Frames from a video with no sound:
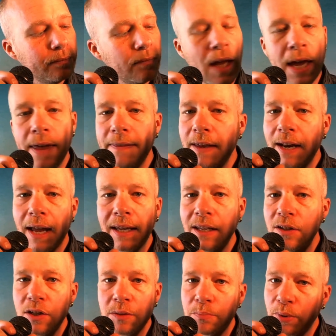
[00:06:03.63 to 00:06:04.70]
And then I
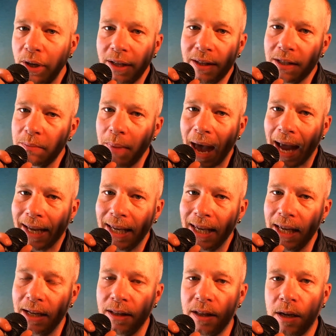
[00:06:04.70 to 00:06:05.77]
can just bring this back
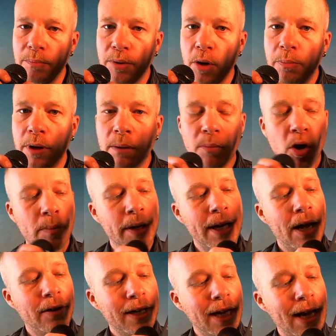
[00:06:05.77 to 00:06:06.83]
in the appropriate moment.
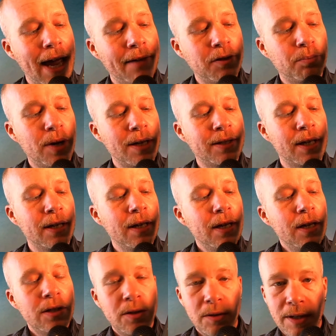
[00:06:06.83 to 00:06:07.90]
Now again, I have to press it
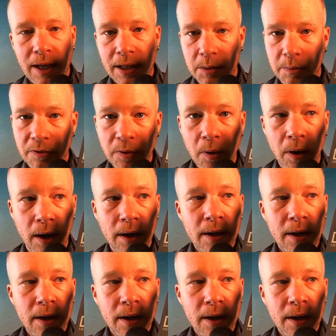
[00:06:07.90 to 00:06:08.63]
2 seconds before.